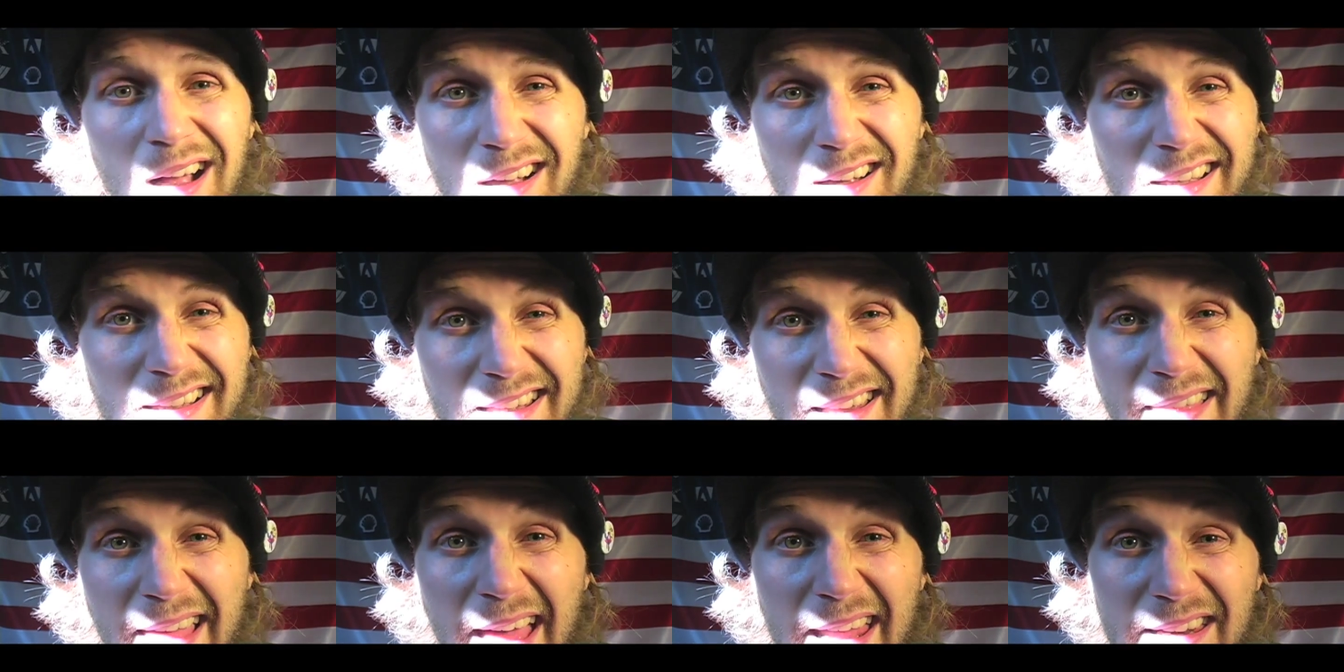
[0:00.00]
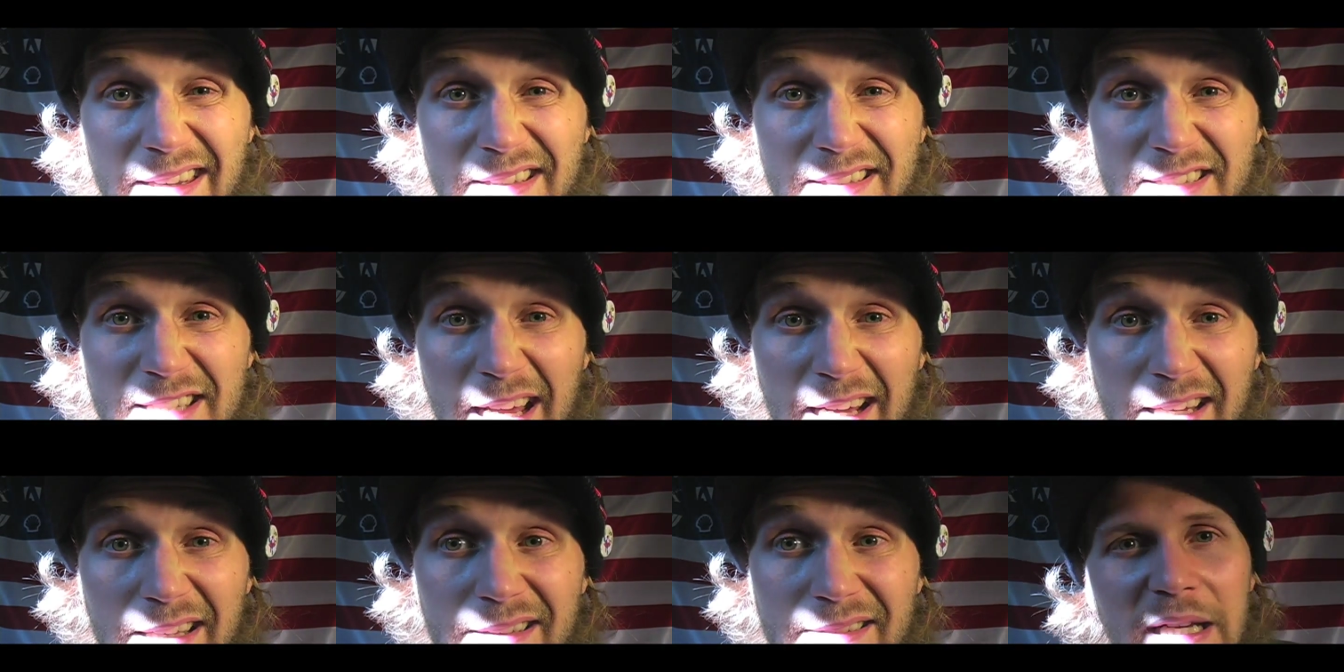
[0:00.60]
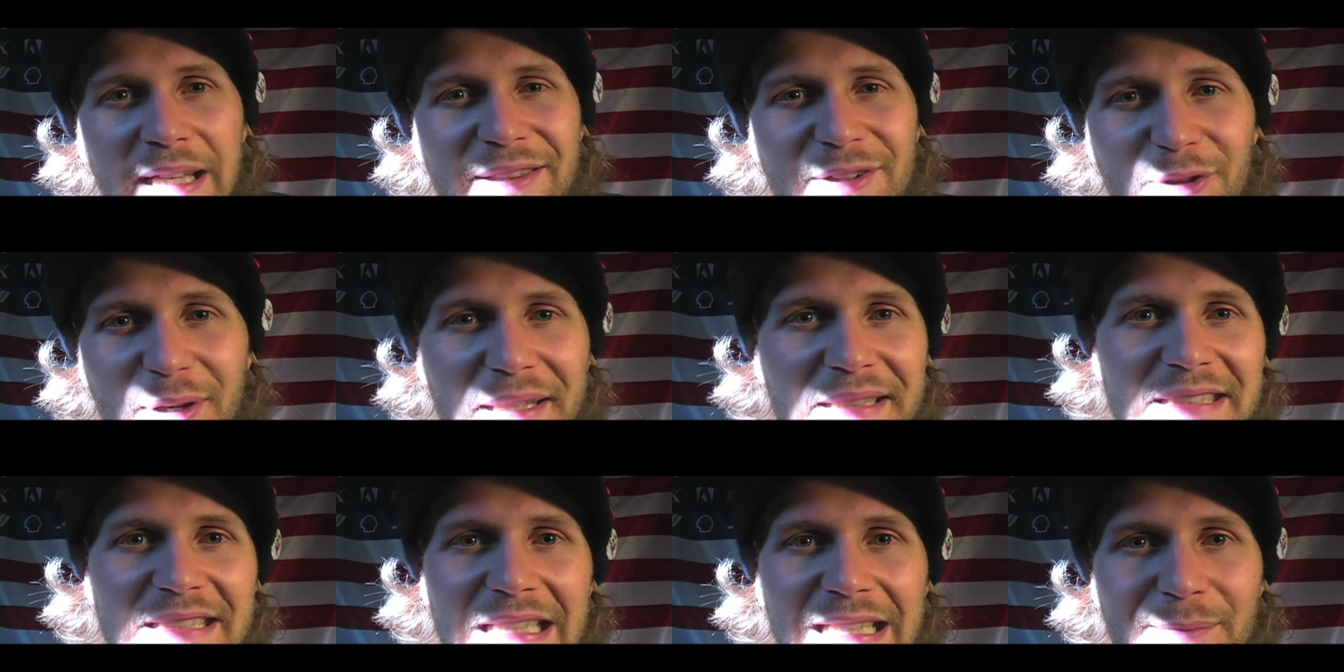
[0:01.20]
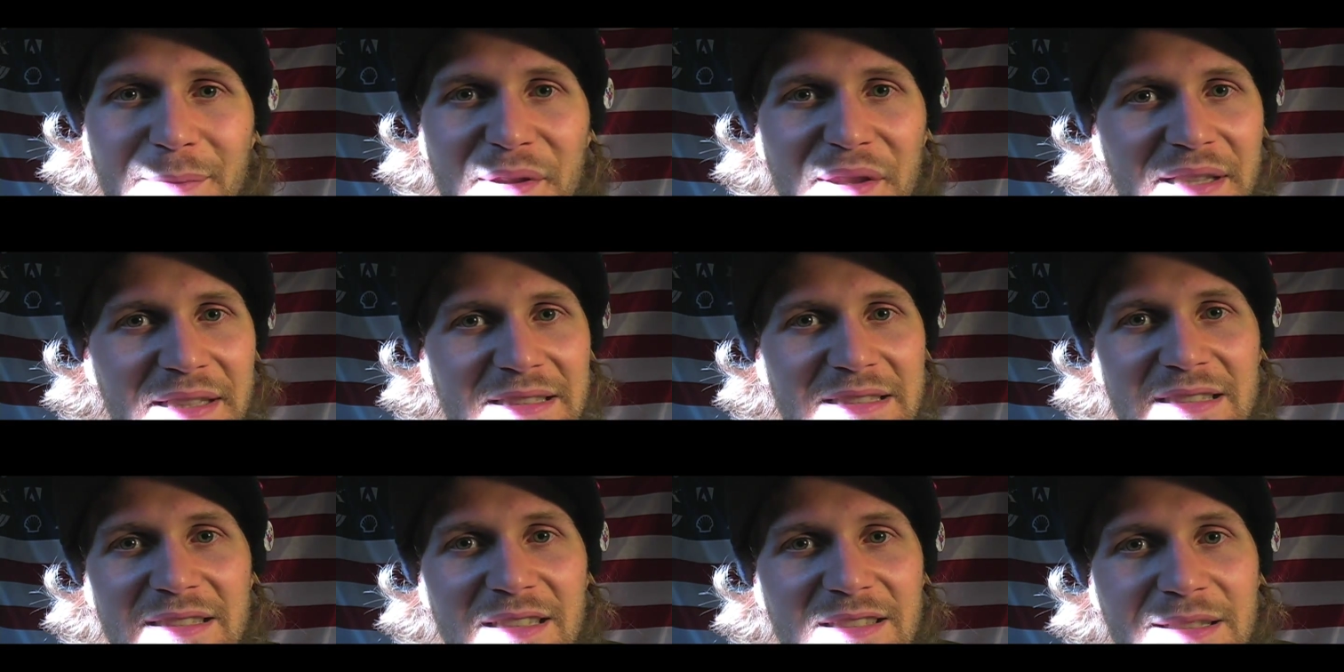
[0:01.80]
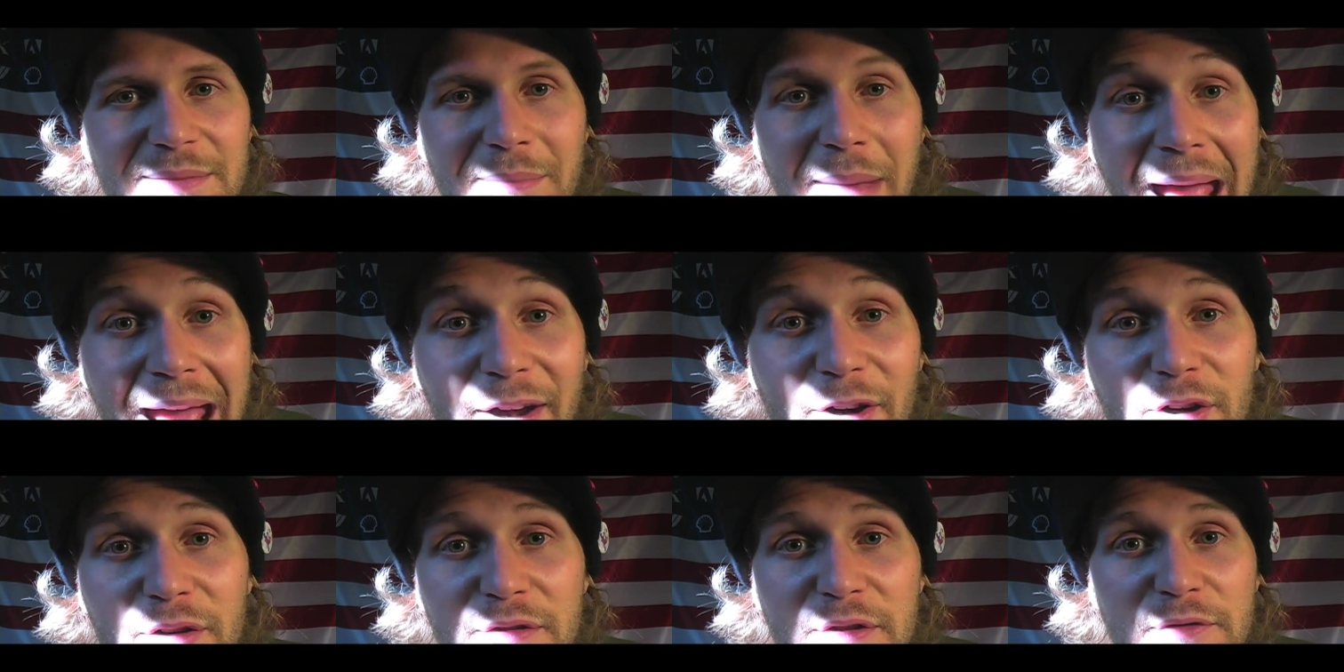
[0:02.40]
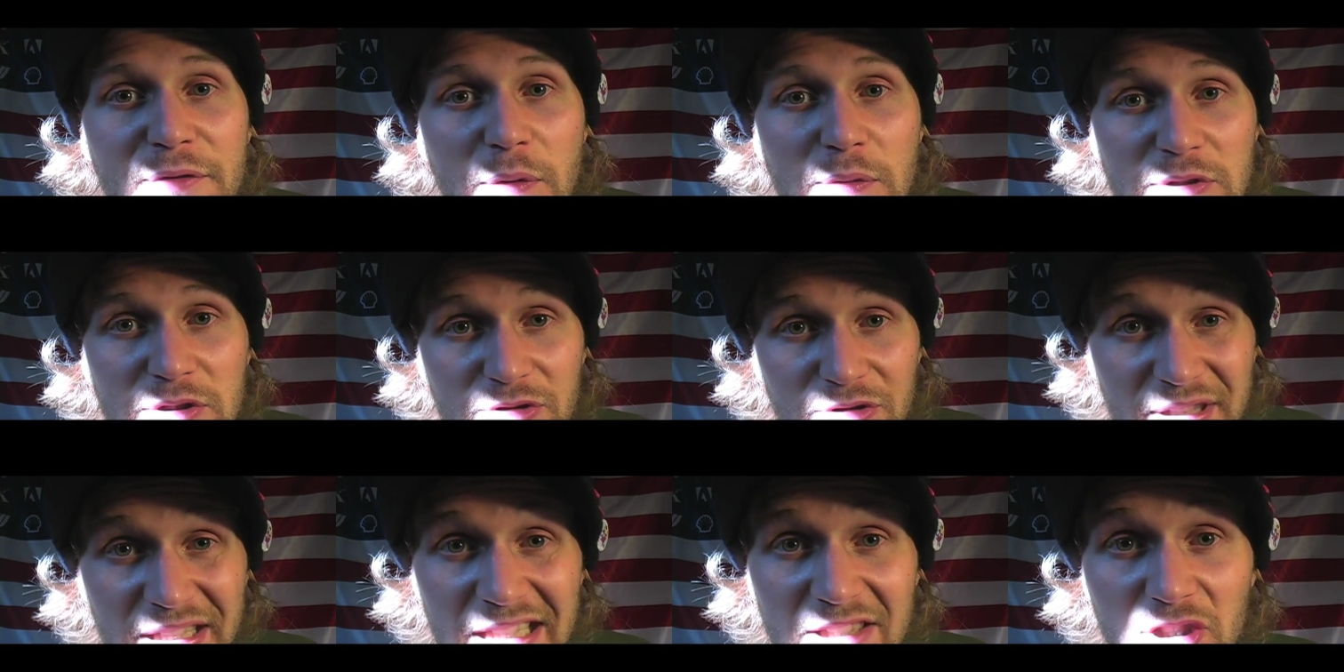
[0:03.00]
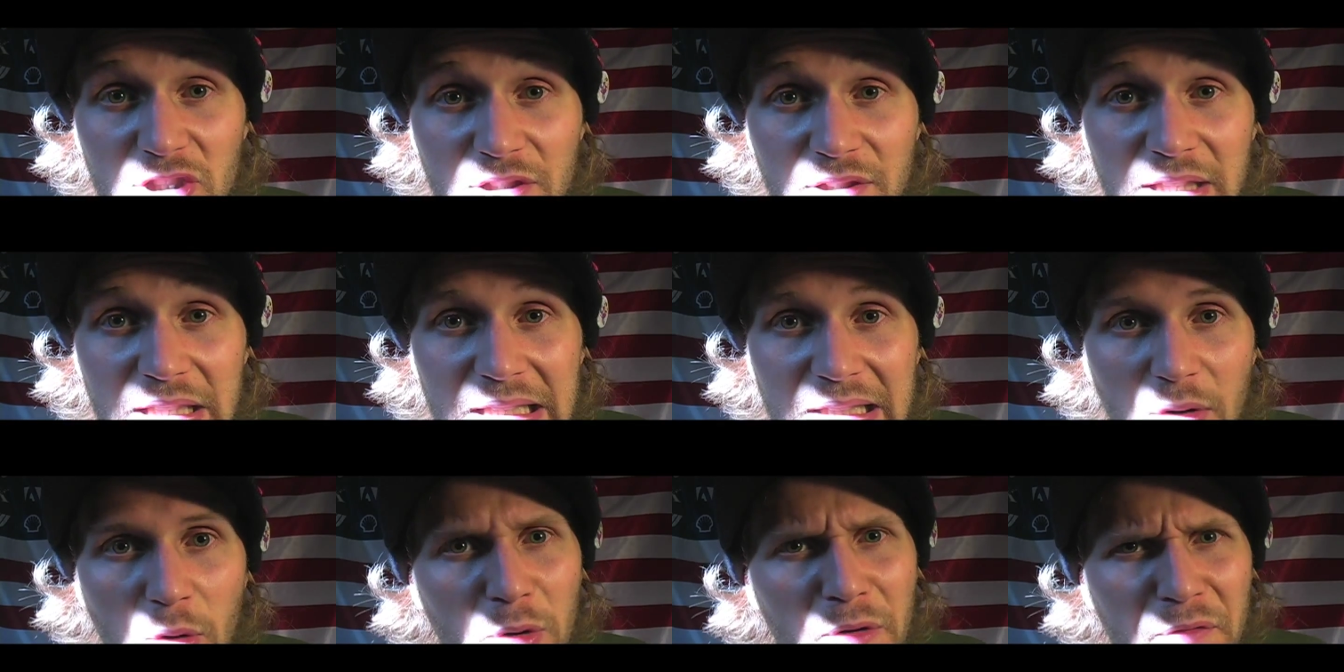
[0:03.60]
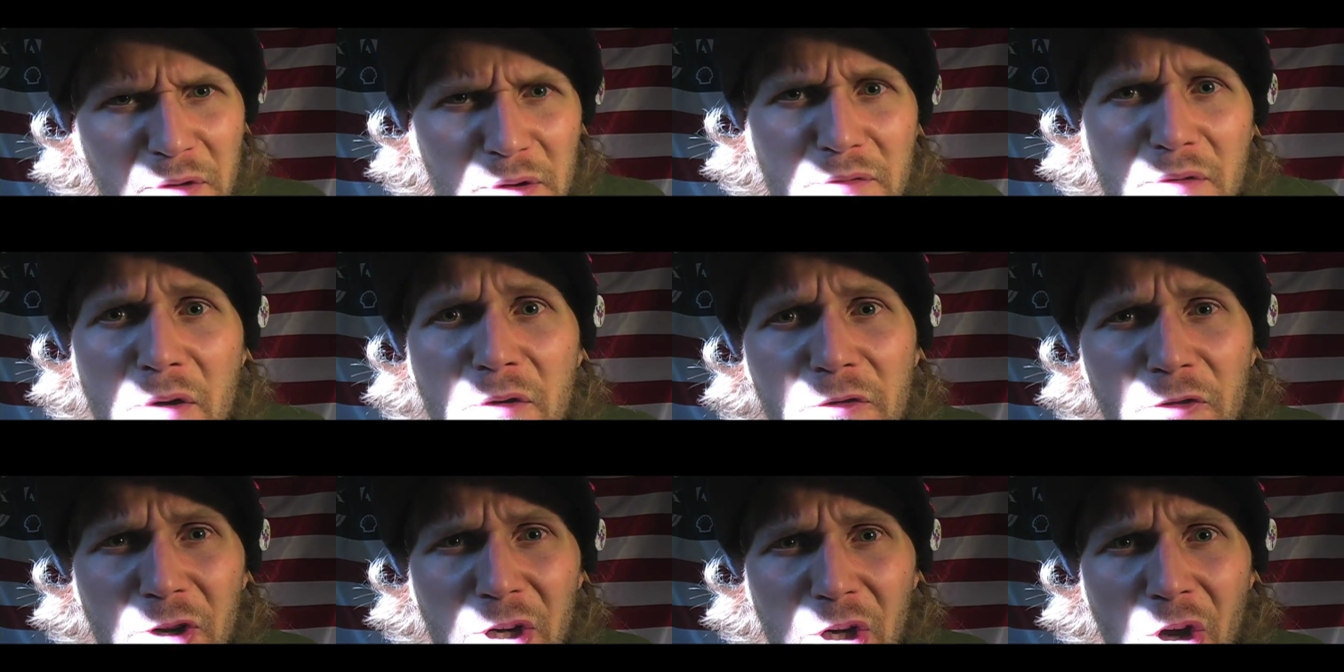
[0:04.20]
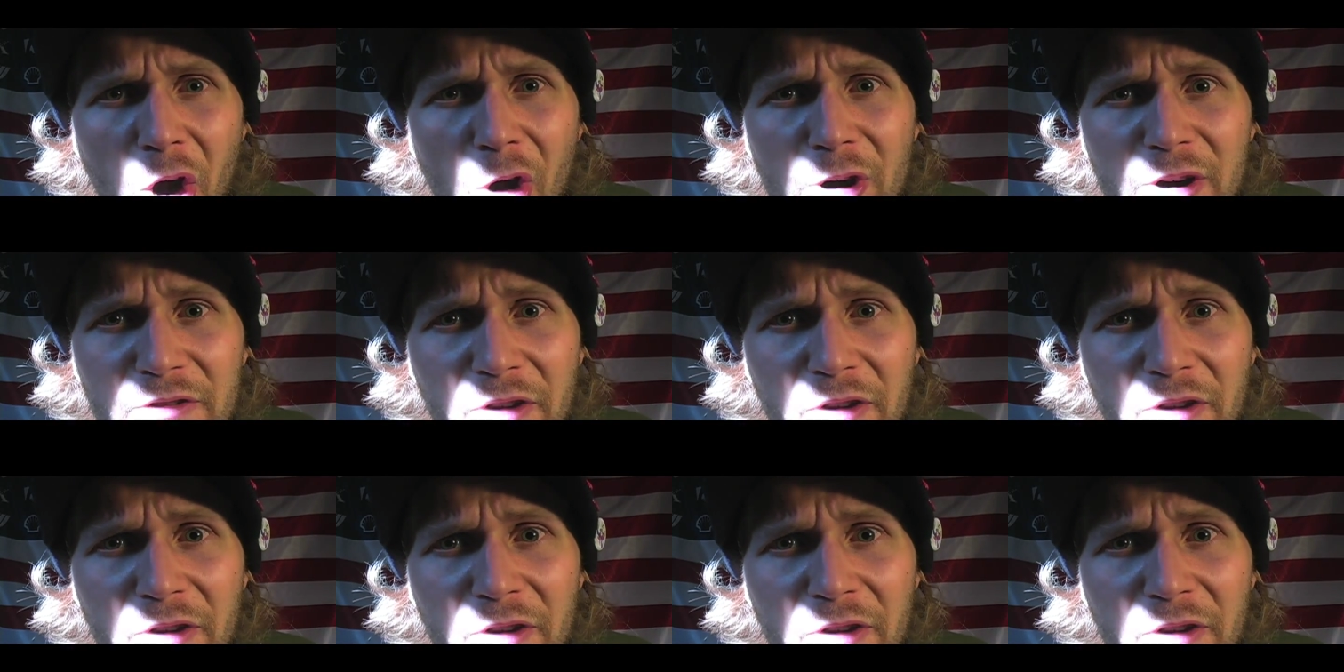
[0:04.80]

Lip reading: I'll get to that in a second. In the grand scheme of things, it doesn't matter if you vote strategically or if you vote for your heart of